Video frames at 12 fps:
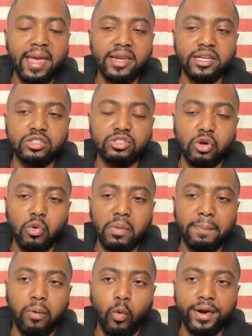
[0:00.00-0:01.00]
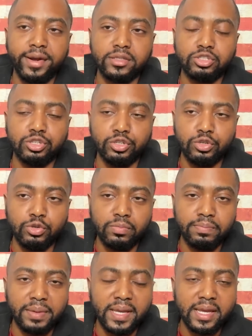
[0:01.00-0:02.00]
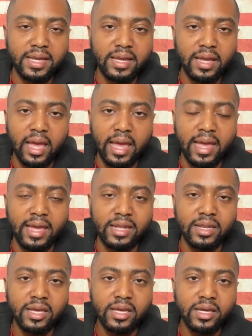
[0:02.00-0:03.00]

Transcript: it is so important to be in